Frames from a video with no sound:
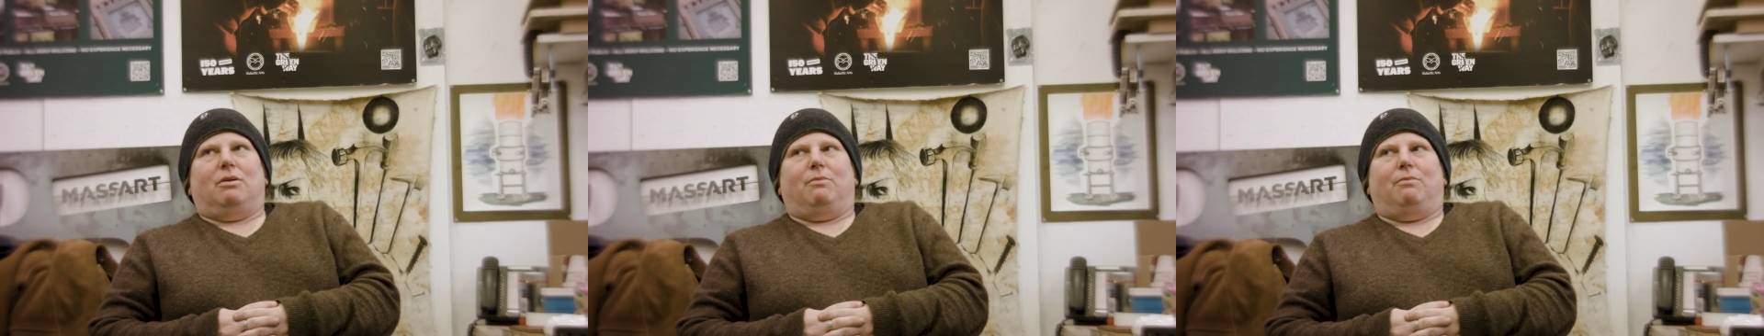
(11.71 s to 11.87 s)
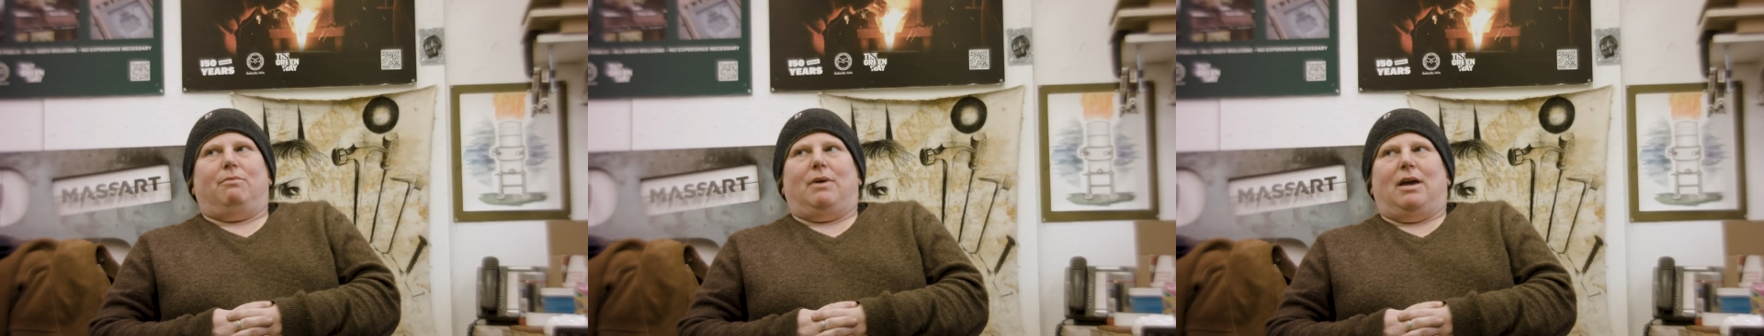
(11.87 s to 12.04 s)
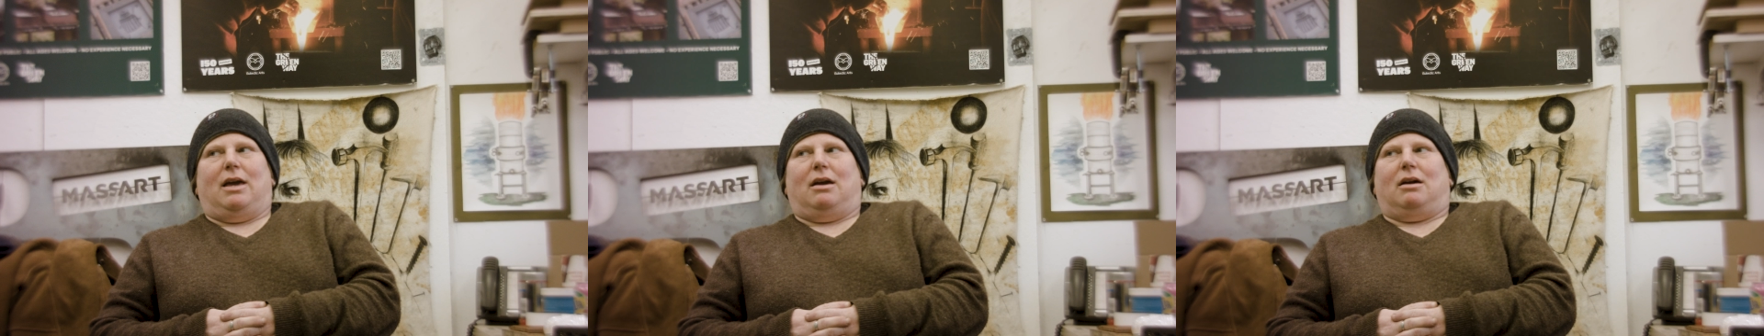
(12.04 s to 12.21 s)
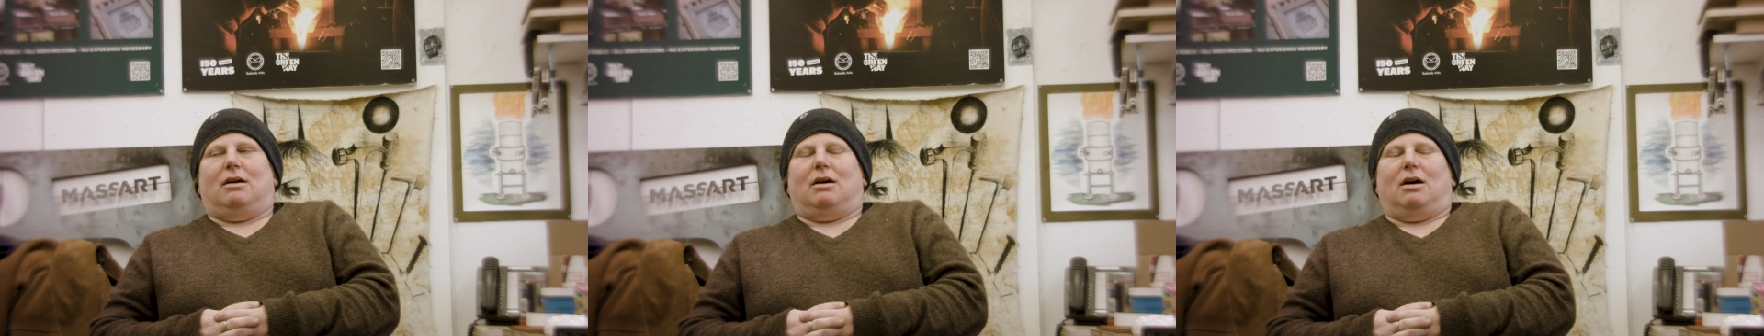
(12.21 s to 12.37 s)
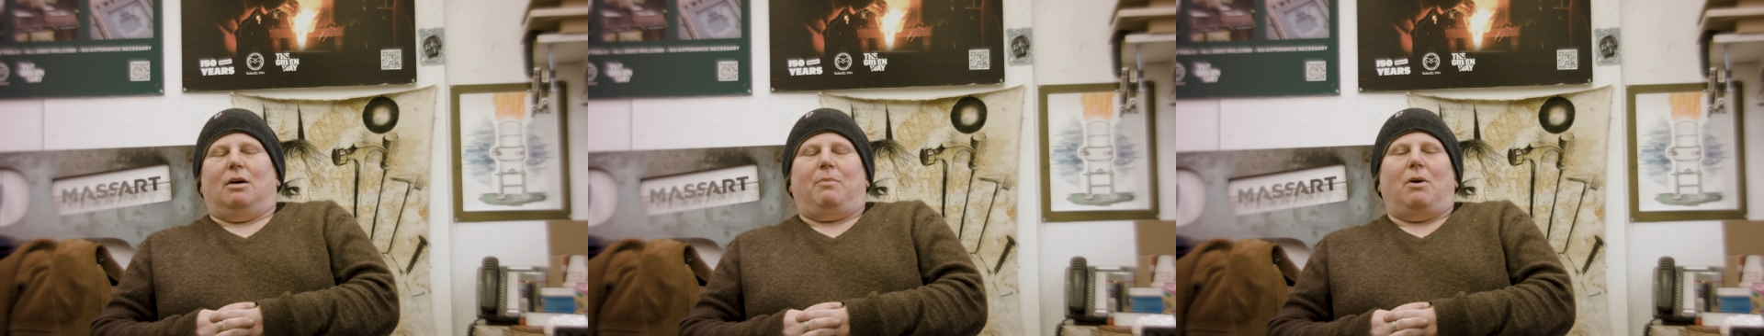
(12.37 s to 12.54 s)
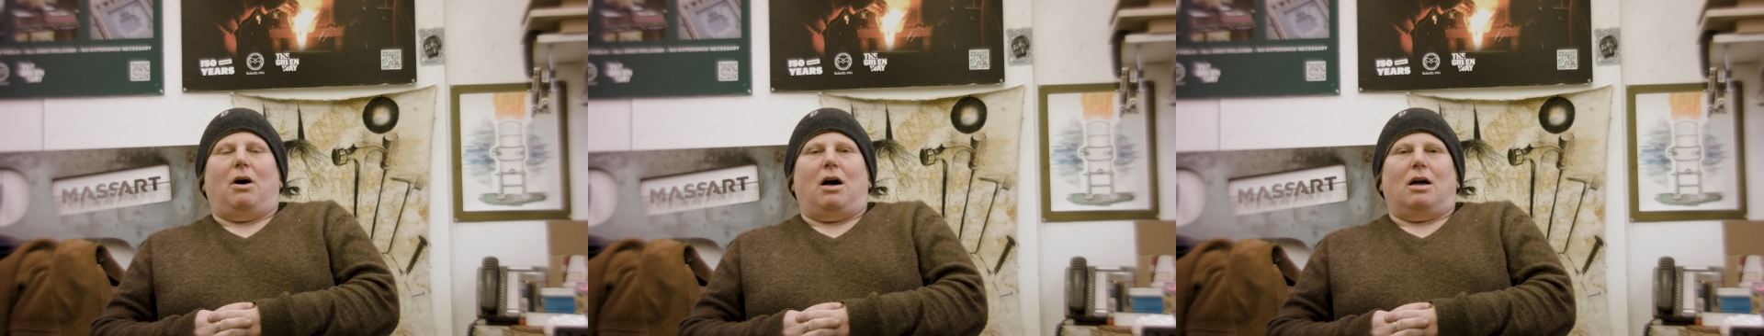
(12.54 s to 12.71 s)
make
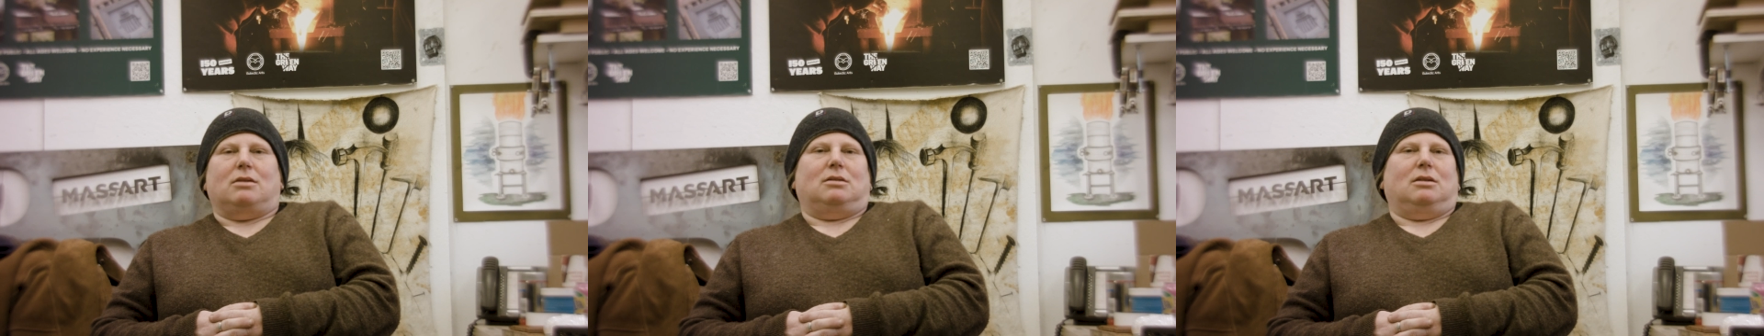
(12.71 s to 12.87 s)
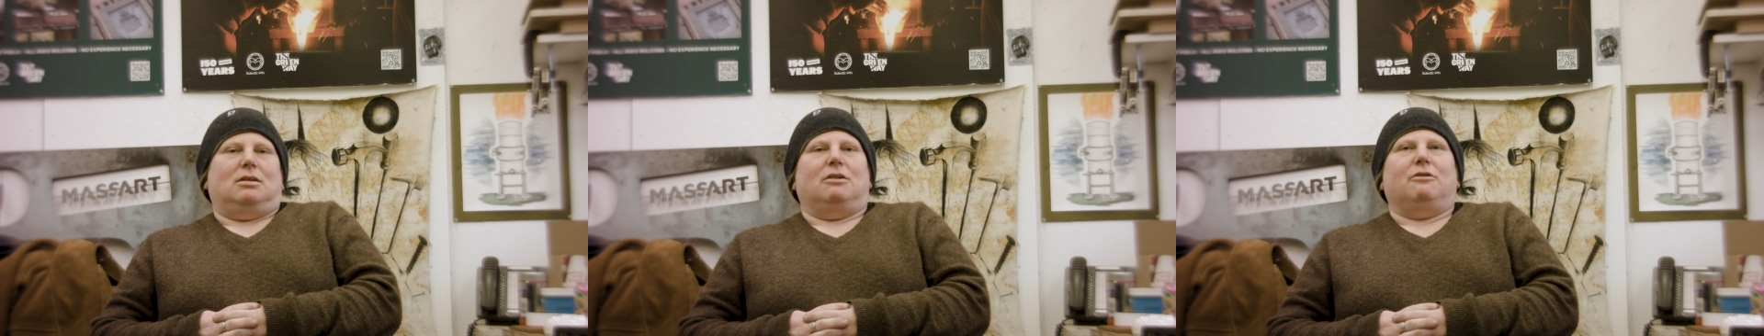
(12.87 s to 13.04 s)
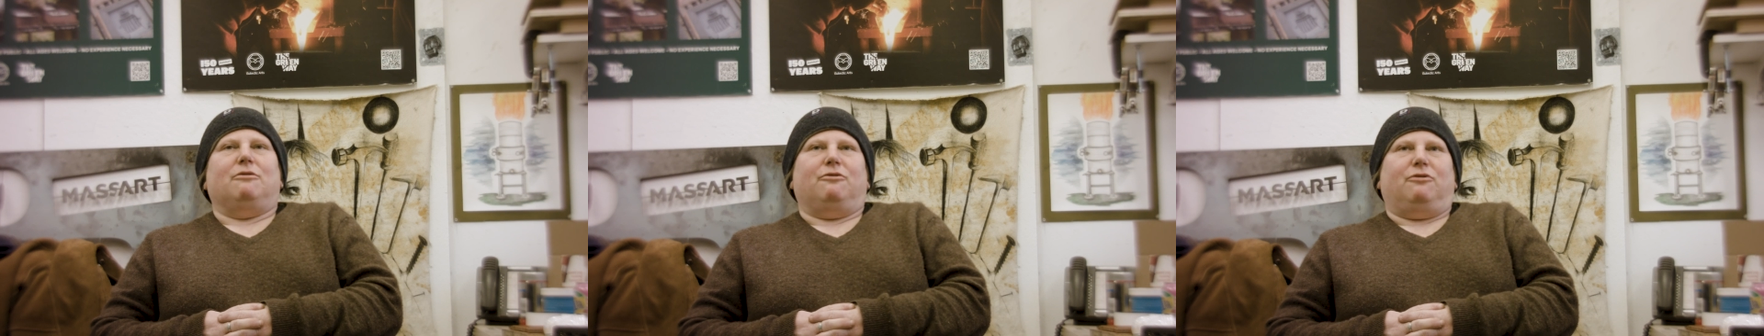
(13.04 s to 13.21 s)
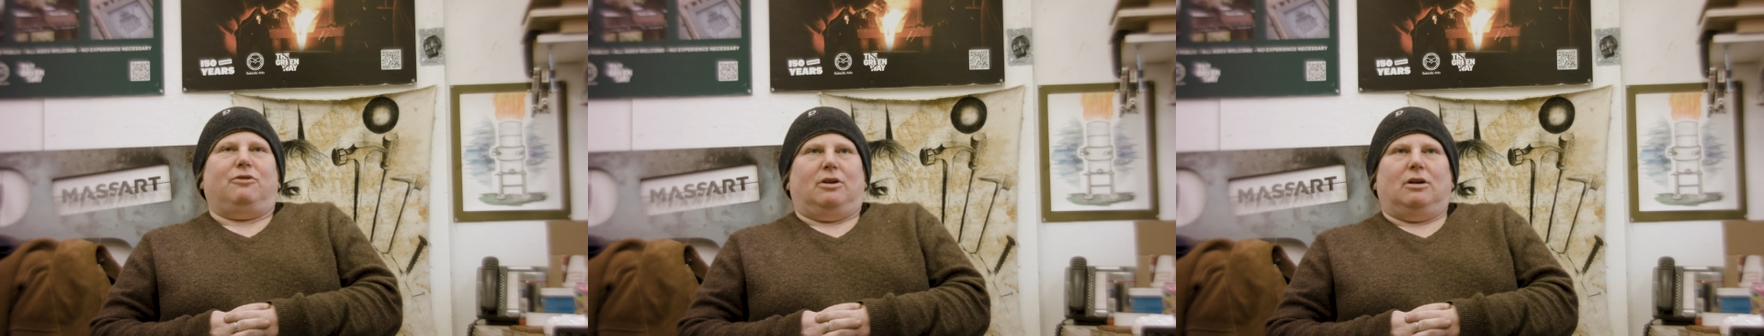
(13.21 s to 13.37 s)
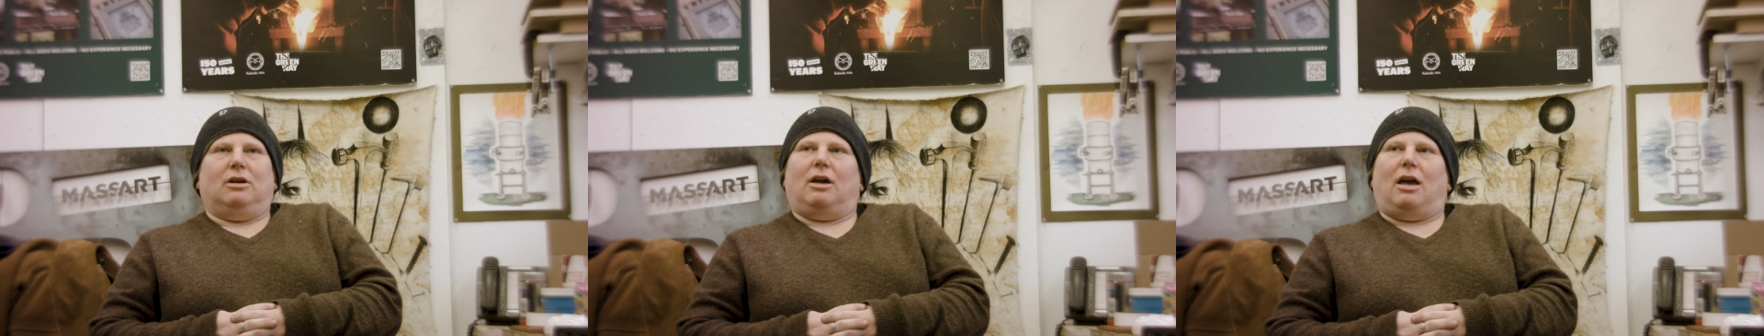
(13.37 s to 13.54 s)
a positive